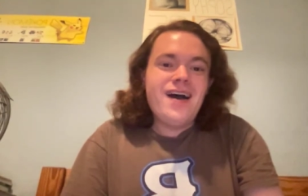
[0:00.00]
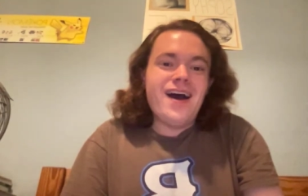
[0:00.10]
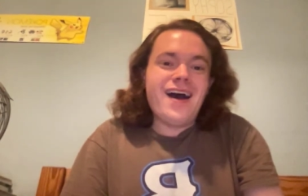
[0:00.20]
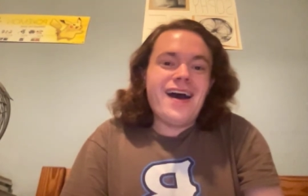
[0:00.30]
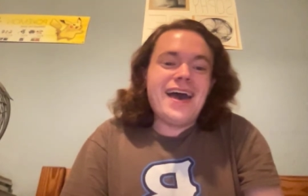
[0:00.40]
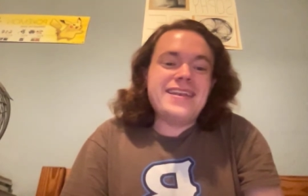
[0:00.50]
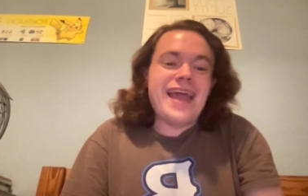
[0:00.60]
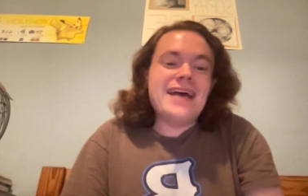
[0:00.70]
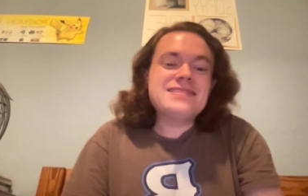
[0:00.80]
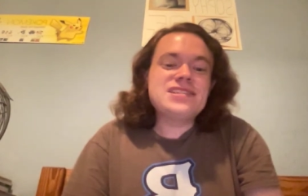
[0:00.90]
And
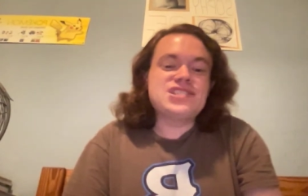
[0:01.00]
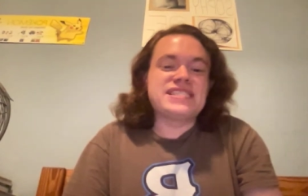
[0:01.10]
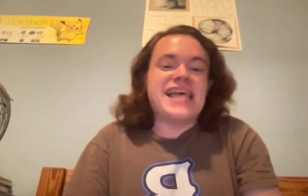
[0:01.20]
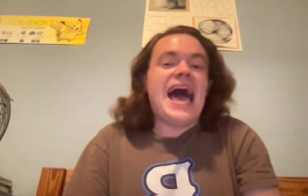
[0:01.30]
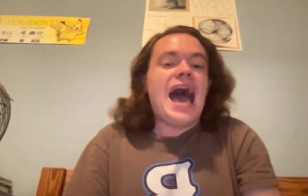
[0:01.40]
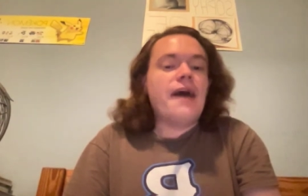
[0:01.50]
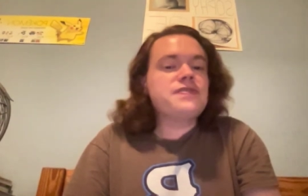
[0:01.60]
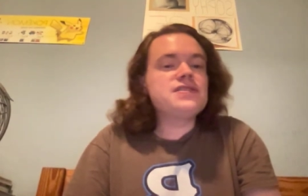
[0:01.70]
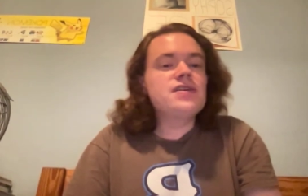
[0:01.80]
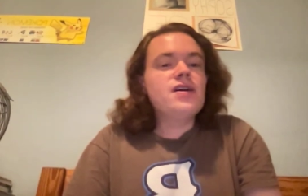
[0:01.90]
Nasseh just
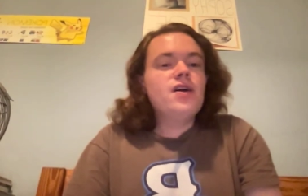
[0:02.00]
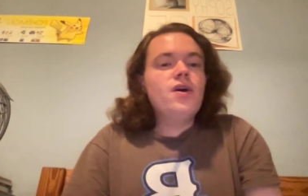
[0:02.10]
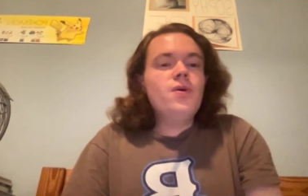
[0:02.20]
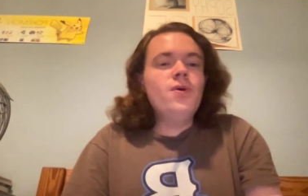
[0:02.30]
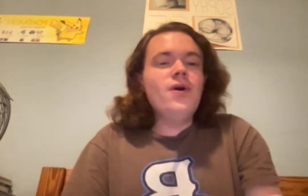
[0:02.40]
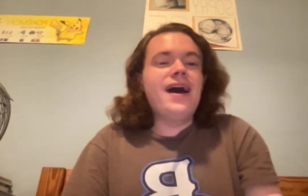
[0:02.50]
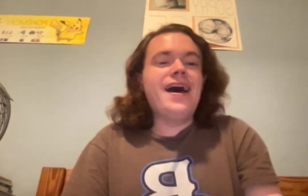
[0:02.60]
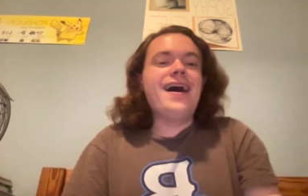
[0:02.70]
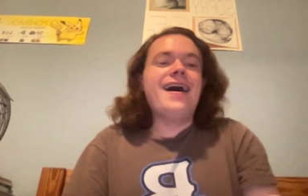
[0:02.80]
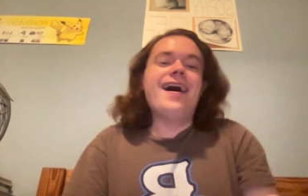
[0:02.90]
laughs. Ooh, ha,
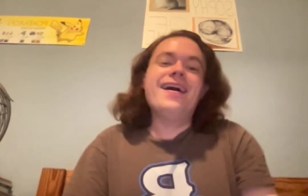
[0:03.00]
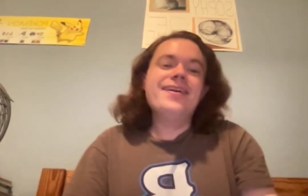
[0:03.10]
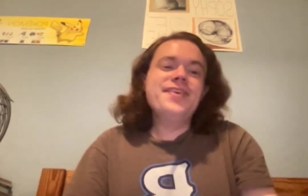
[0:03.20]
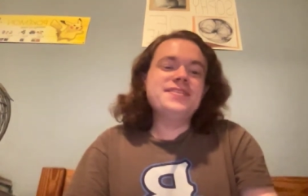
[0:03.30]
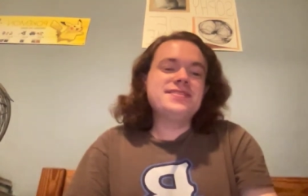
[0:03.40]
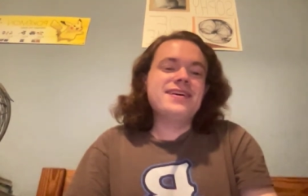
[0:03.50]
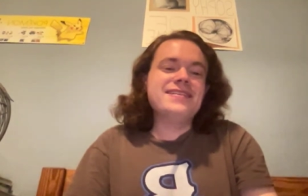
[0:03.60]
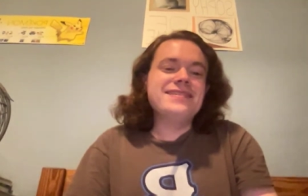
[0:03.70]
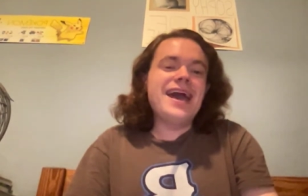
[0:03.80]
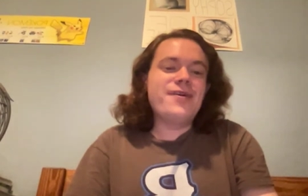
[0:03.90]
ha, ha, this is
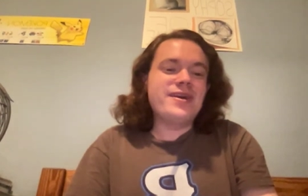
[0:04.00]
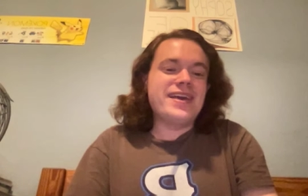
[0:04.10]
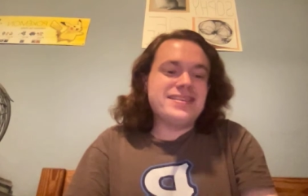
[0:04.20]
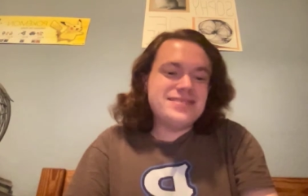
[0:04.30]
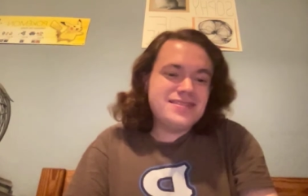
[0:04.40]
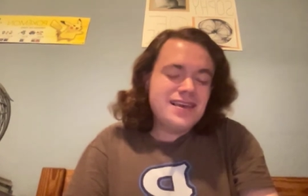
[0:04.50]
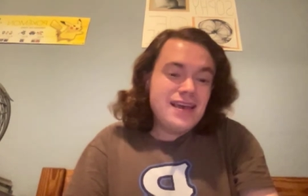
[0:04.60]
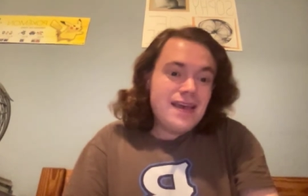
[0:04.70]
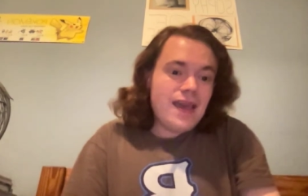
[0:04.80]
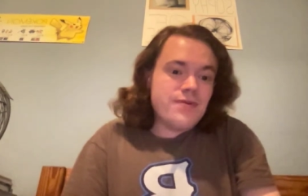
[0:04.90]
hilarious!
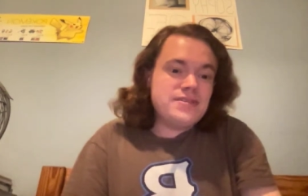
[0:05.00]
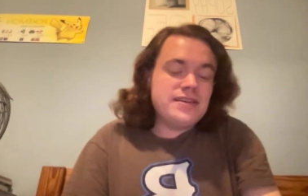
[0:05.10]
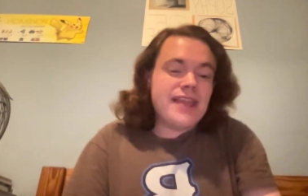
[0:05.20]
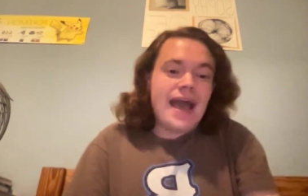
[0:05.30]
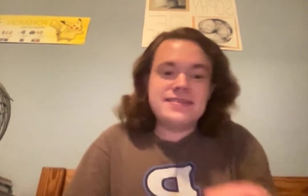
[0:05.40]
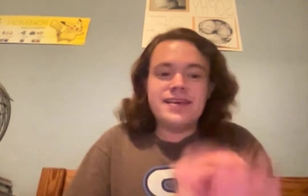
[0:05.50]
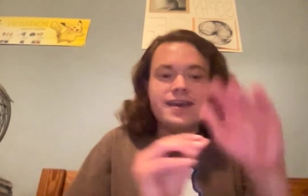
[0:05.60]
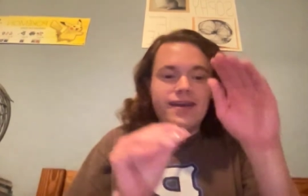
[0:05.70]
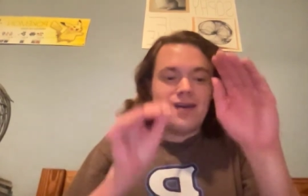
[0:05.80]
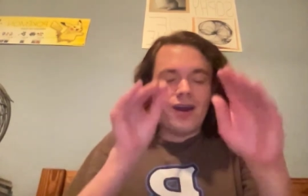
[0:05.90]
And we see
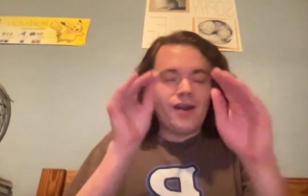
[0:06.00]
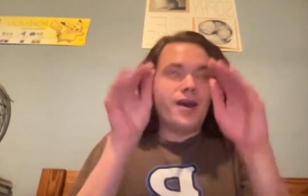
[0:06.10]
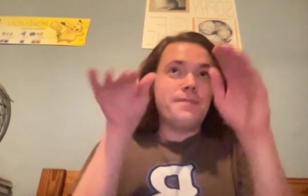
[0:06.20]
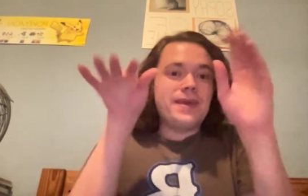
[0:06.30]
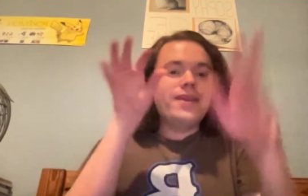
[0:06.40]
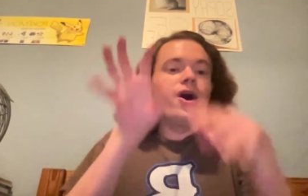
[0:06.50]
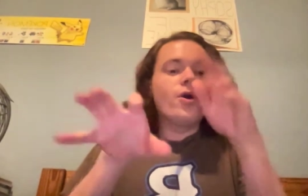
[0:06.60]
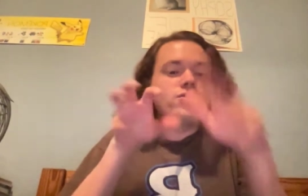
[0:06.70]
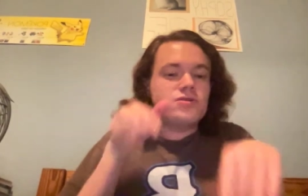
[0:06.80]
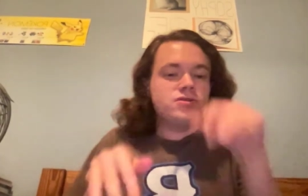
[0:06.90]

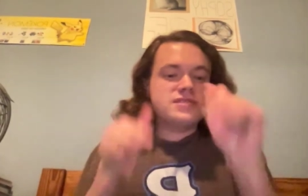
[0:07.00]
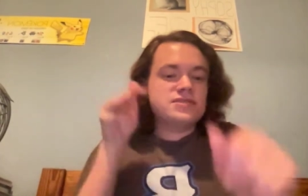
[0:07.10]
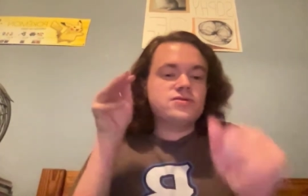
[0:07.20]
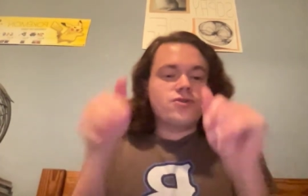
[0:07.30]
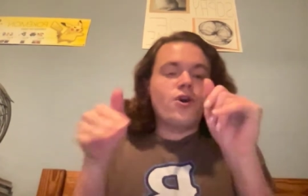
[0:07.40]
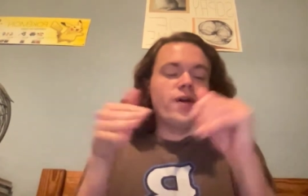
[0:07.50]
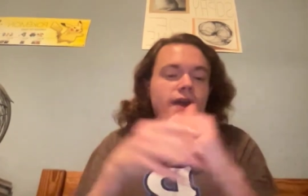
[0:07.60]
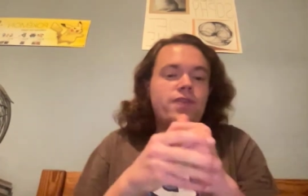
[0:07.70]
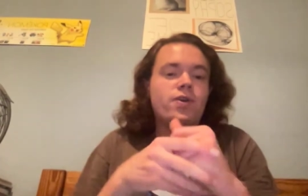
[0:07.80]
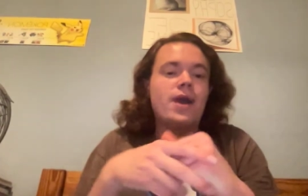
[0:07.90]
Pino
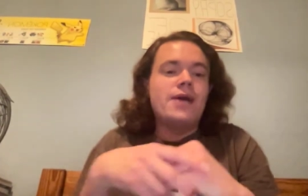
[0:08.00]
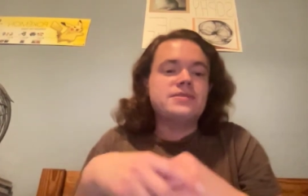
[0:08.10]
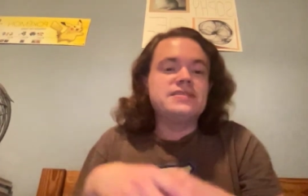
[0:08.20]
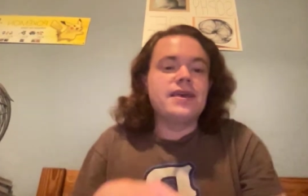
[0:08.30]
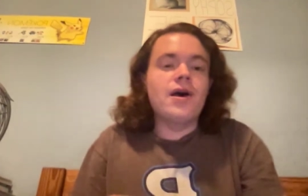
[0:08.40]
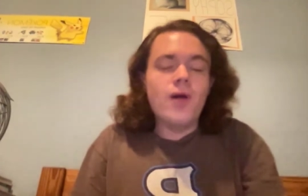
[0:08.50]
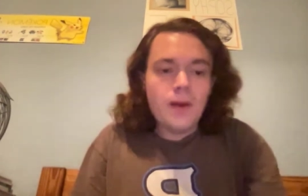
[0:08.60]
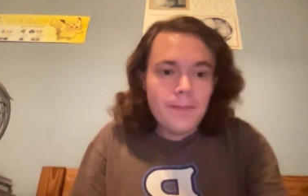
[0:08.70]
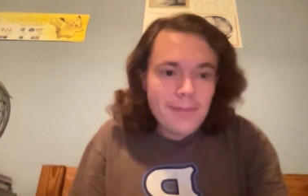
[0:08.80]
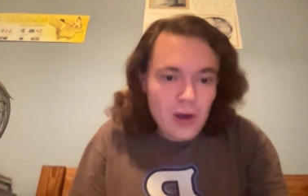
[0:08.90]
crawling to the ground still.
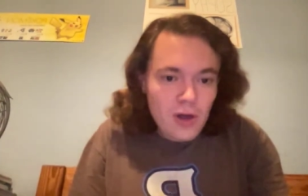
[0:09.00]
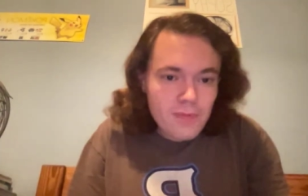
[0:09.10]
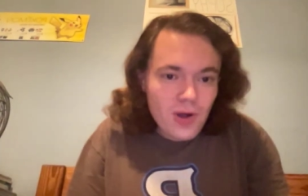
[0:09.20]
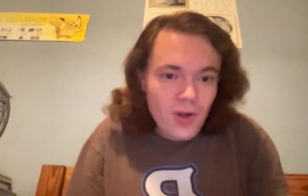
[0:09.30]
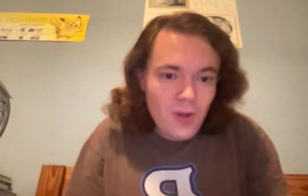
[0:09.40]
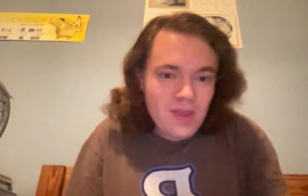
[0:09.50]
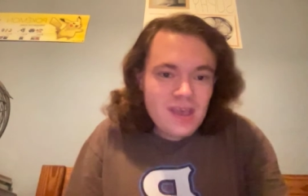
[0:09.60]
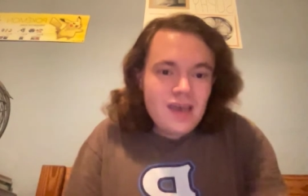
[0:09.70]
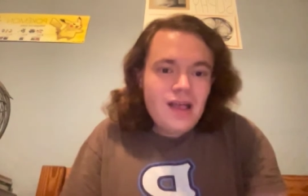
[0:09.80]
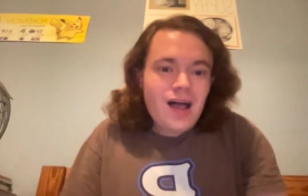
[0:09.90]
Mole, mole.
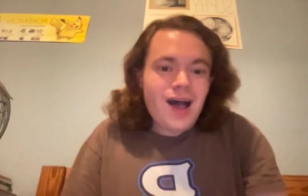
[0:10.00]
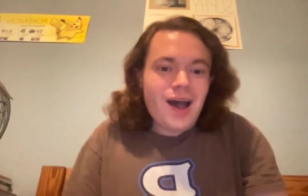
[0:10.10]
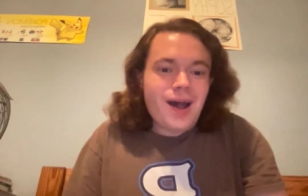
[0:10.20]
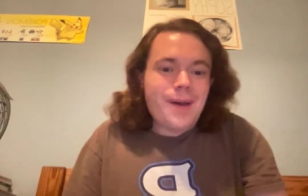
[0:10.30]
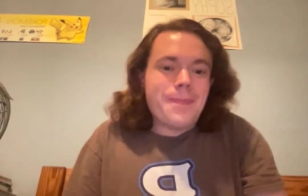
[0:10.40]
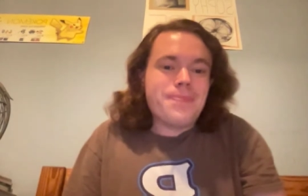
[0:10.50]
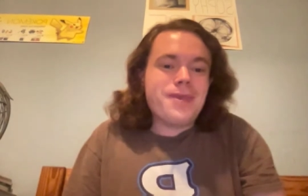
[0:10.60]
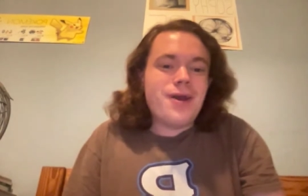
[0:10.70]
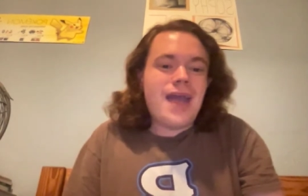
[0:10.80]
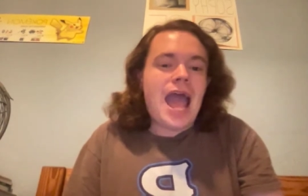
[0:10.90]

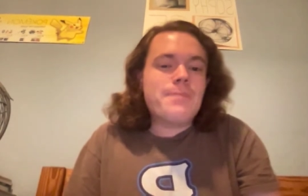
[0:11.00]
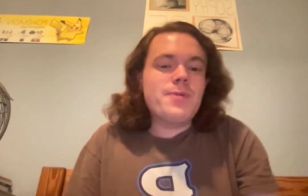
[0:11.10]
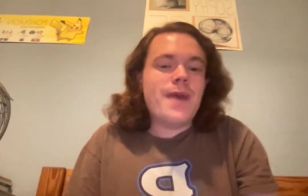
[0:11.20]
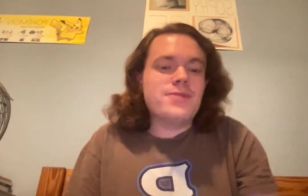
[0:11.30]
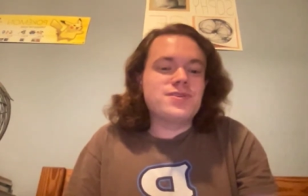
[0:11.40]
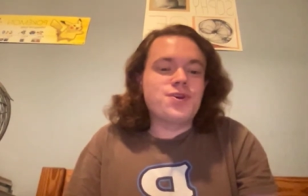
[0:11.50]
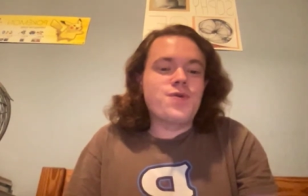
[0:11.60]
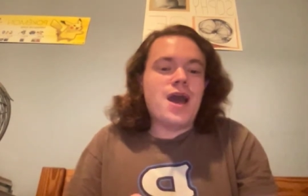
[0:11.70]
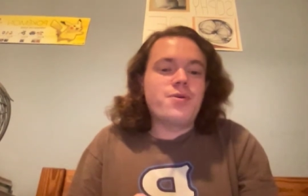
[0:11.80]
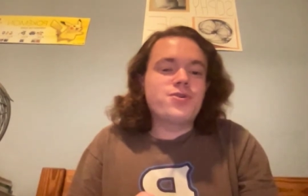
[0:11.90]
Happy bounding
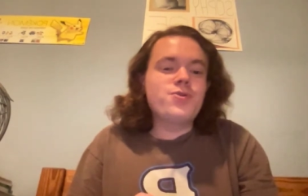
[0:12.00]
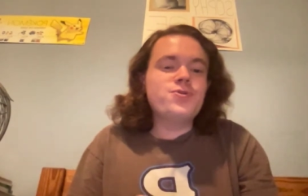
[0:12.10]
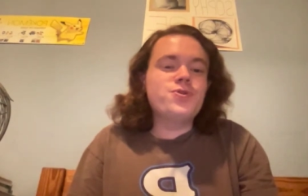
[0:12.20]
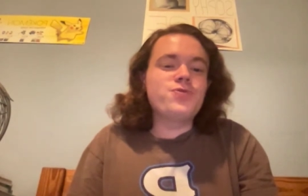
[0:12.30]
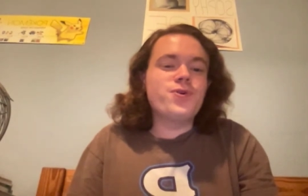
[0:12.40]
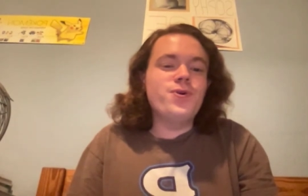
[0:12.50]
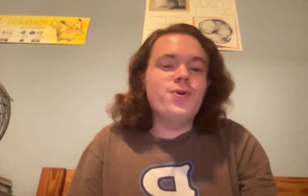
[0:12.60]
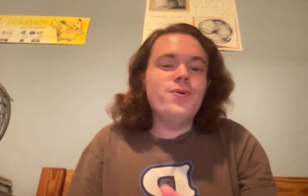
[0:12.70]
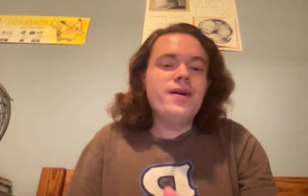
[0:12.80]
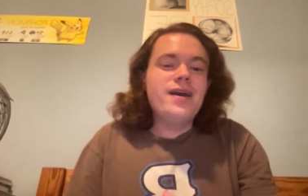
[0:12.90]
around.
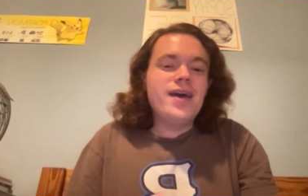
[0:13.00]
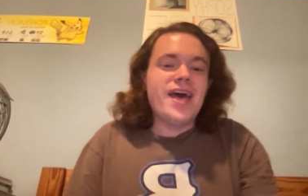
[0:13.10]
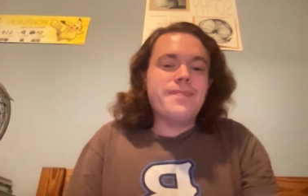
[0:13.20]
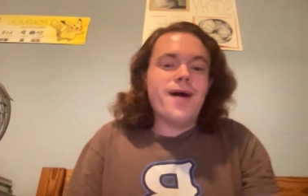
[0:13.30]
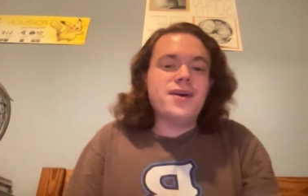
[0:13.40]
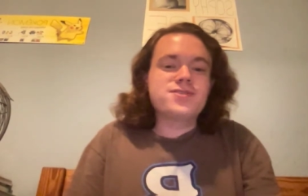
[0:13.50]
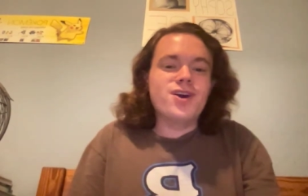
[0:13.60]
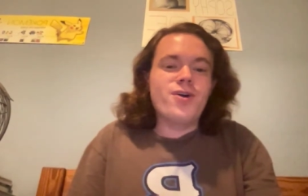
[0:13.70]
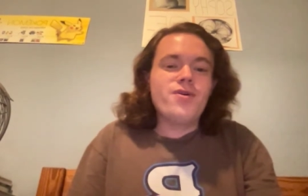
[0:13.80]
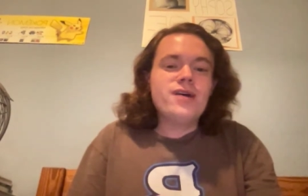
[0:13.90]
Cuckoo! And
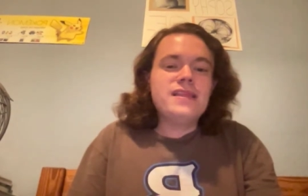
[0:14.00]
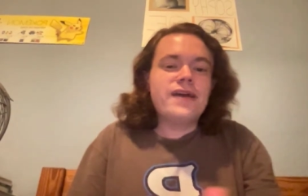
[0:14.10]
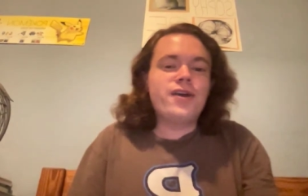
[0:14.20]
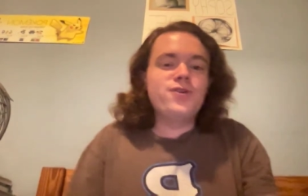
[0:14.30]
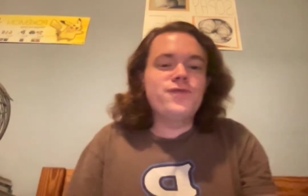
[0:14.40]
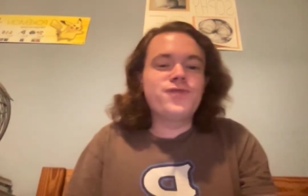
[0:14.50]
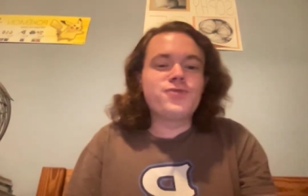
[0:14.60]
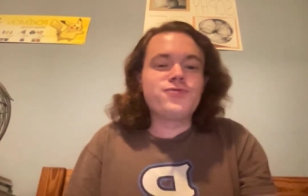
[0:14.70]
Mosco, like, are you for